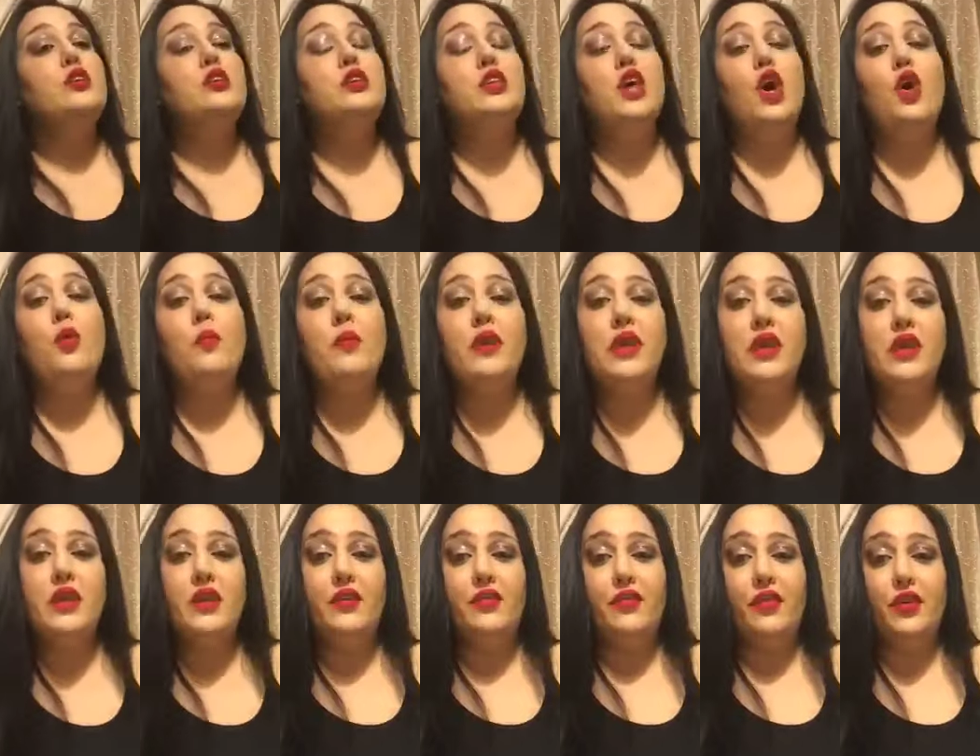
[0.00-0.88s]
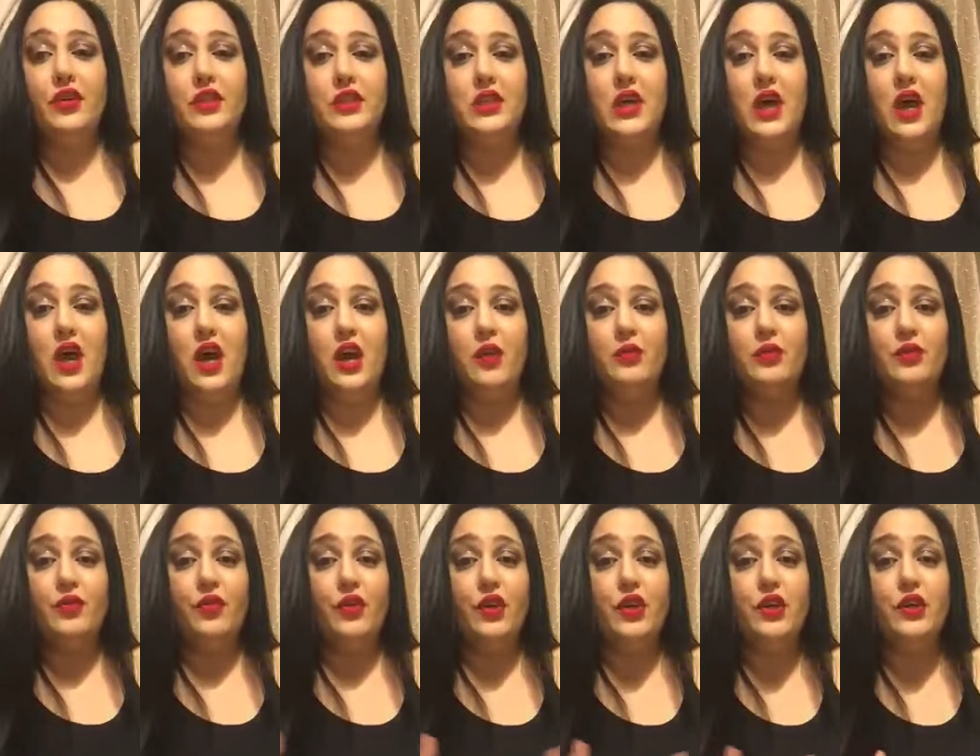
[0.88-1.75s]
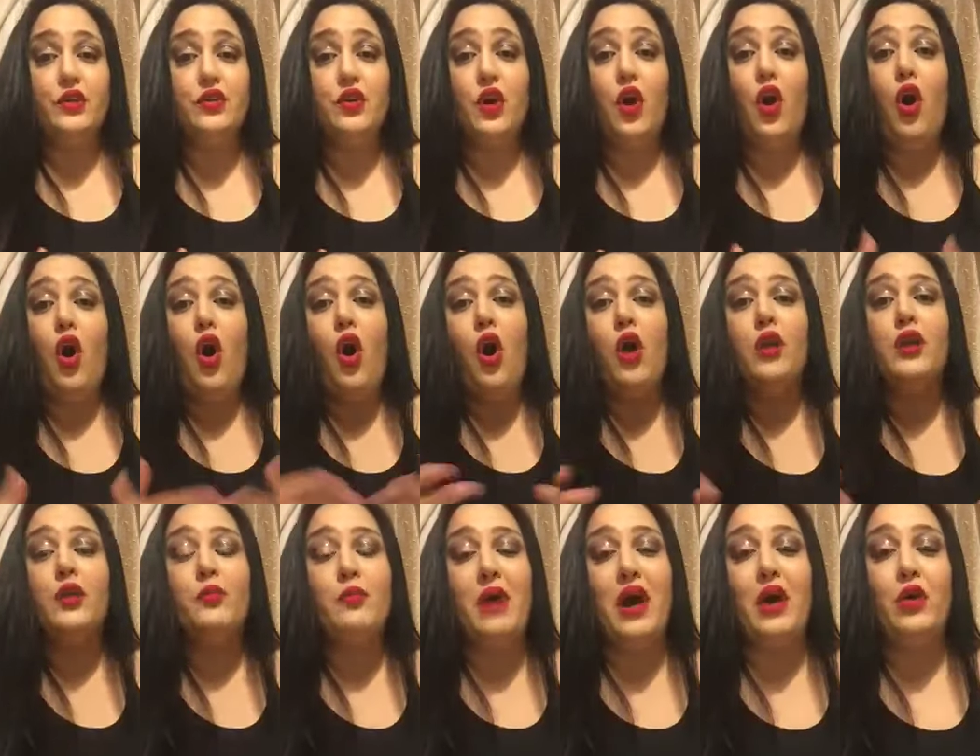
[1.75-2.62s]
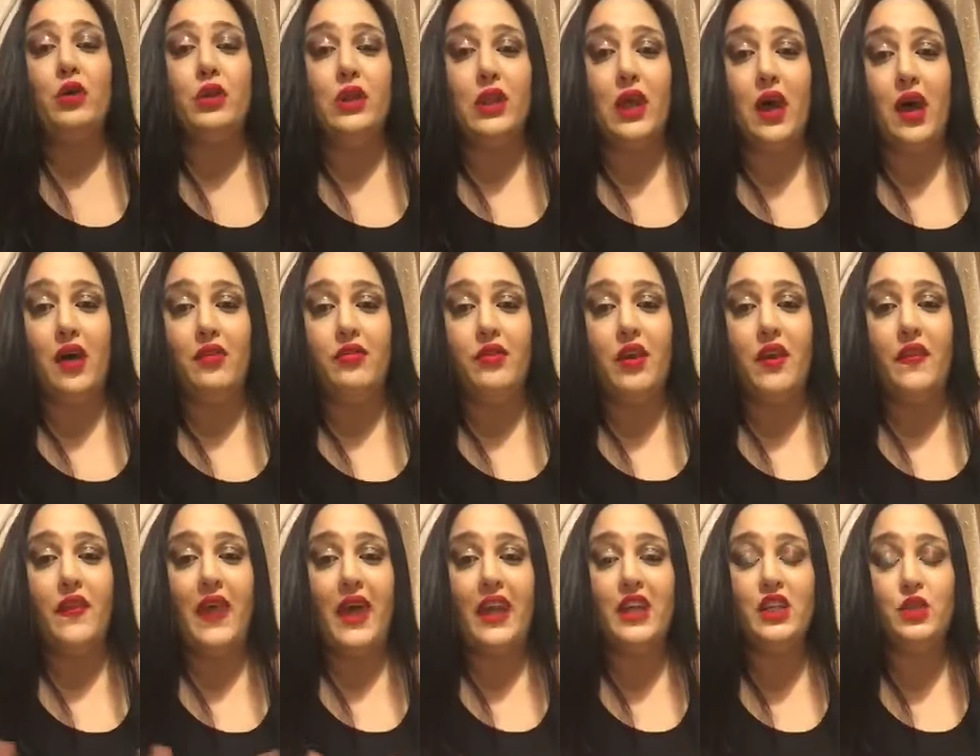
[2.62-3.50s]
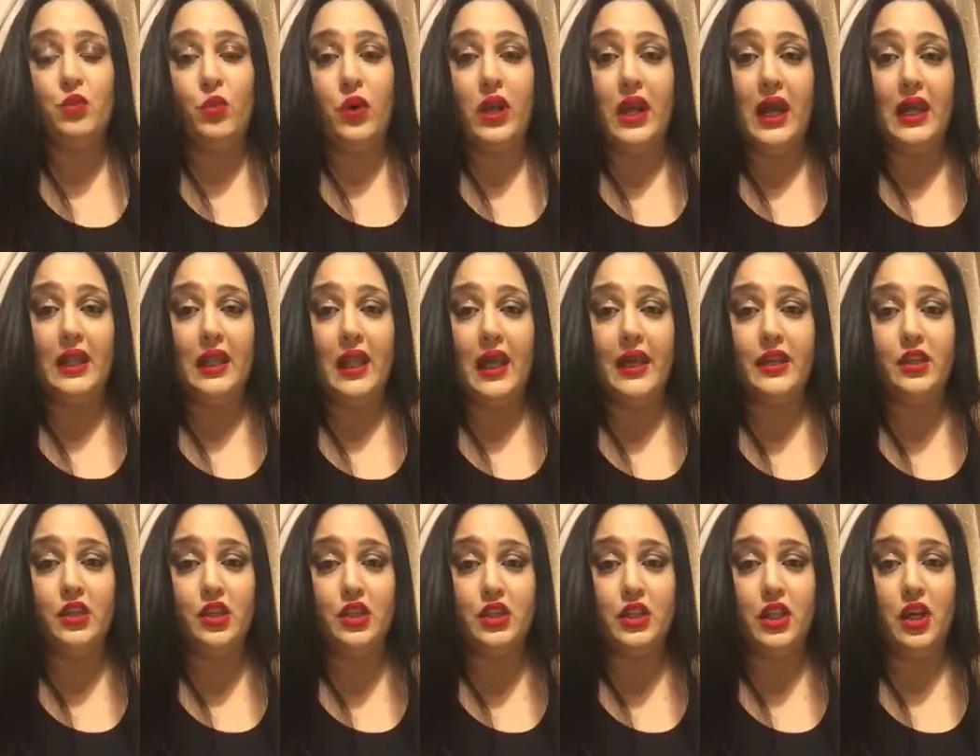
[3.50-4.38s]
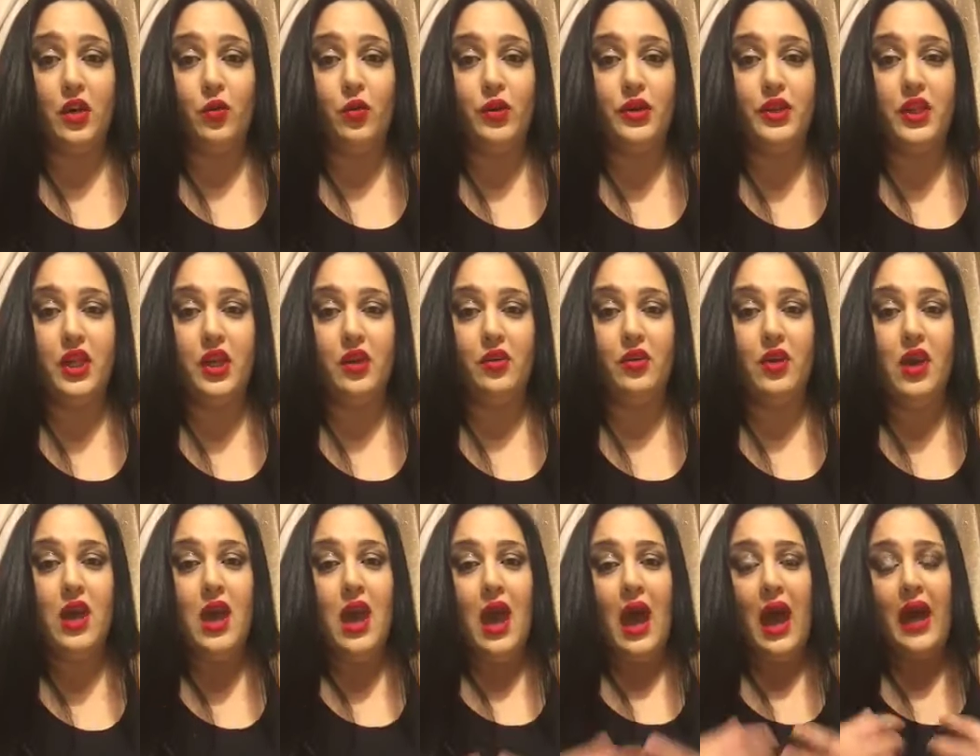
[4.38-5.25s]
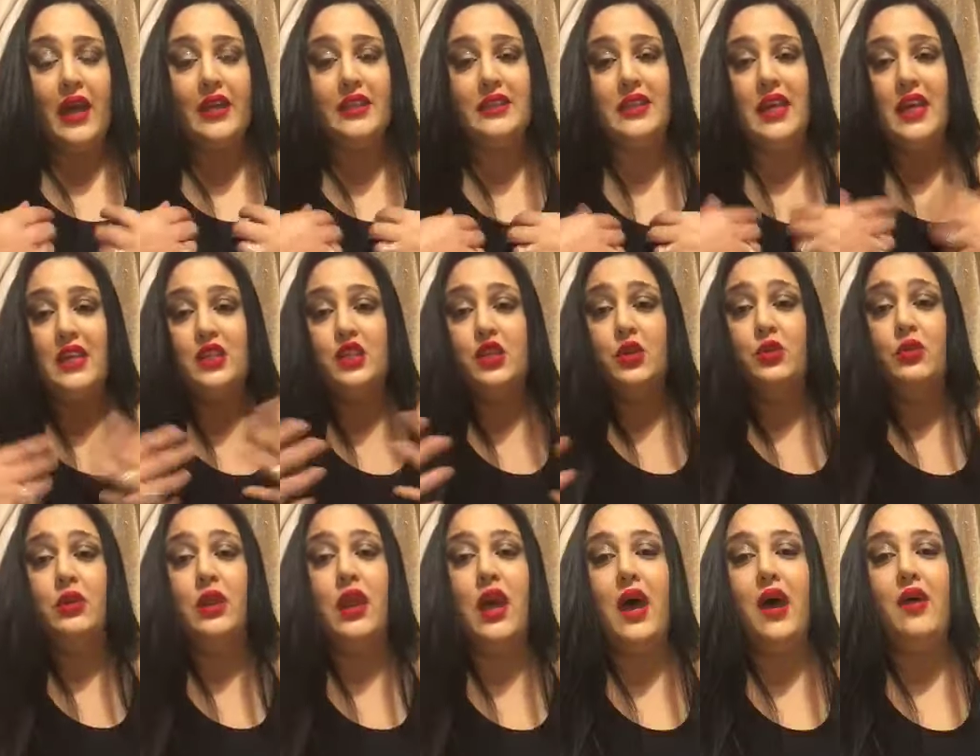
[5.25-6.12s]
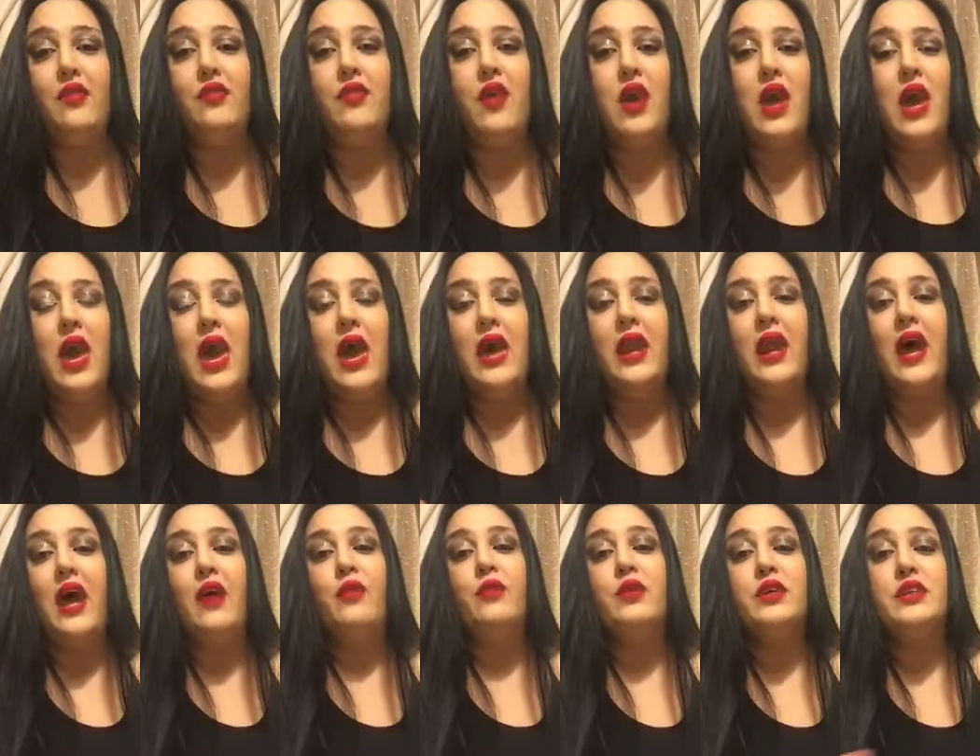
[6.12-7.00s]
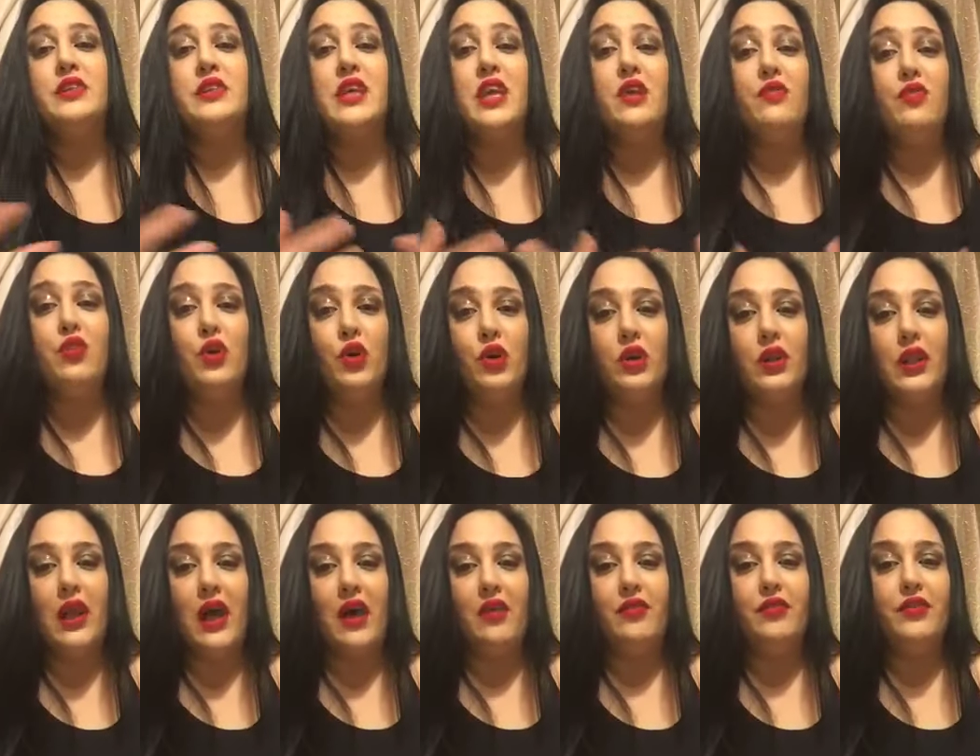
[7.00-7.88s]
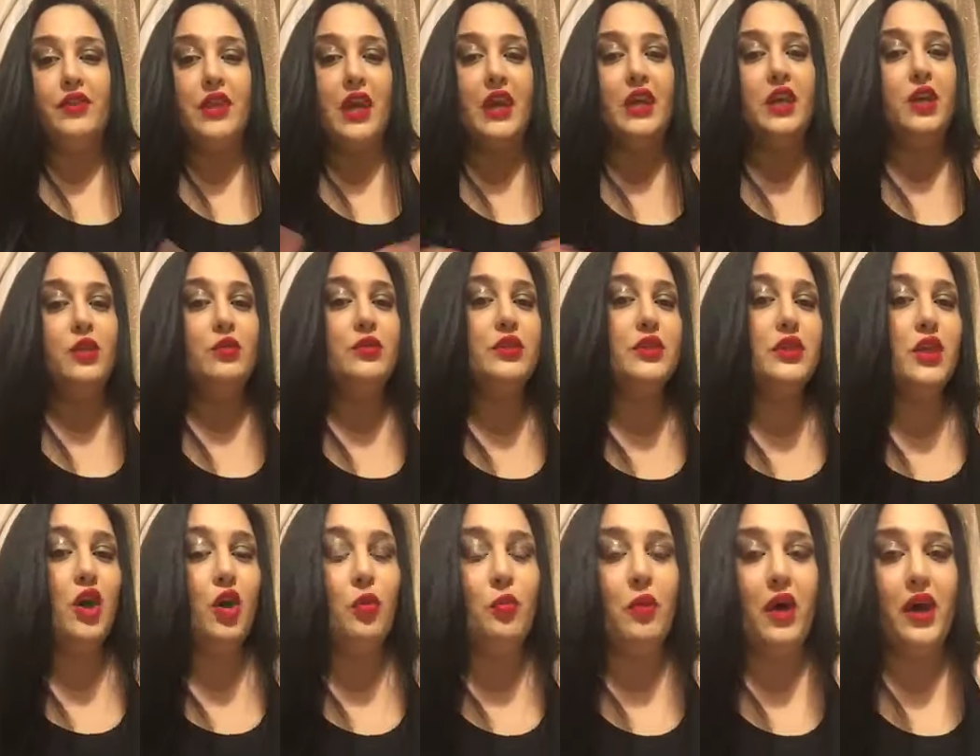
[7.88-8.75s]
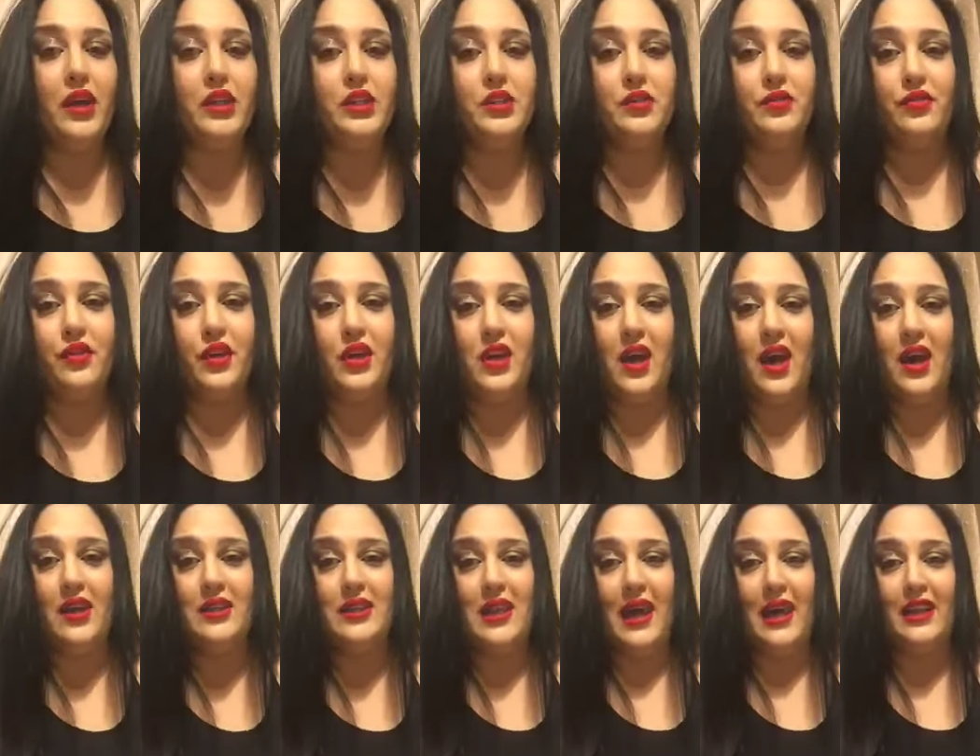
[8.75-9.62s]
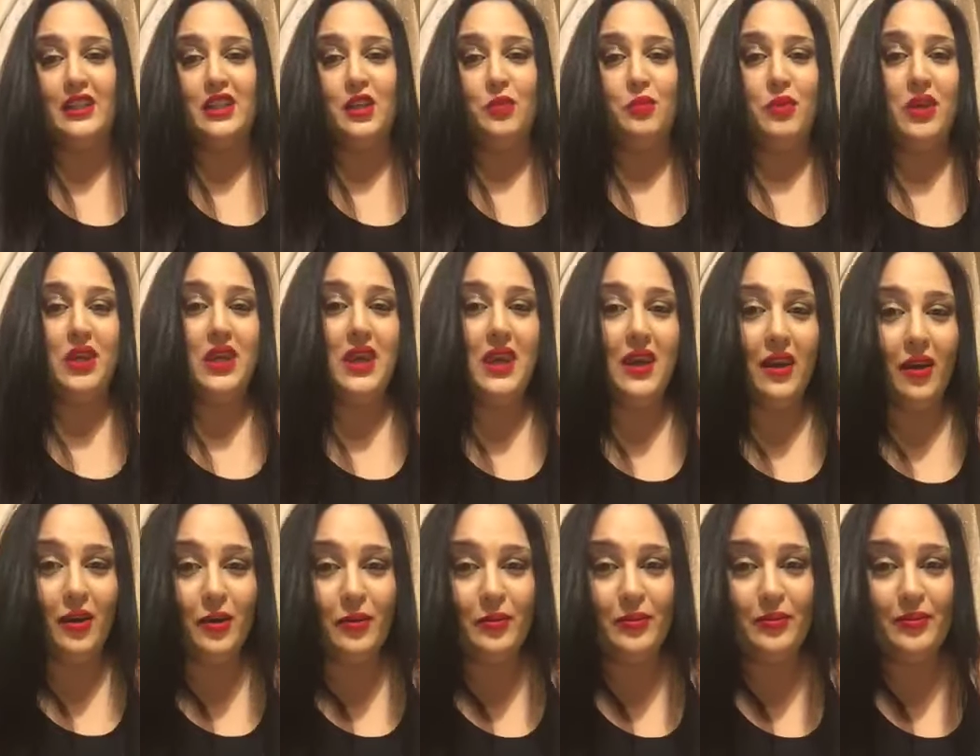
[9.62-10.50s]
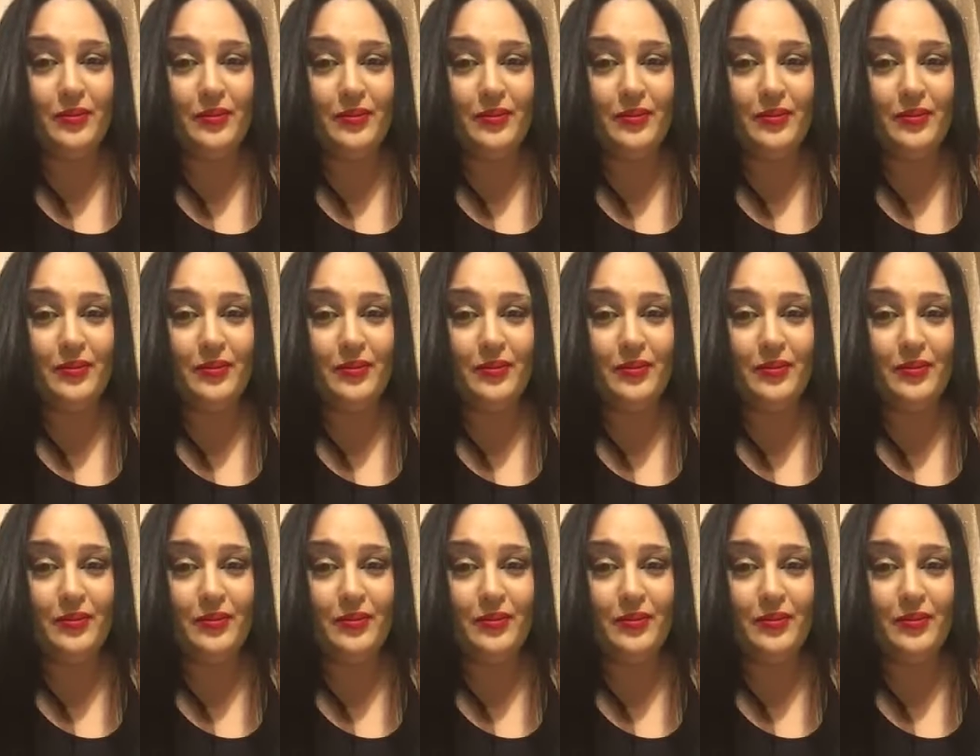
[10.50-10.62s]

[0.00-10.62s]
so many different times for all about love, and that is what I'd like to share with you. I send you love, and I receive your love. Thank you so much for contacting me here.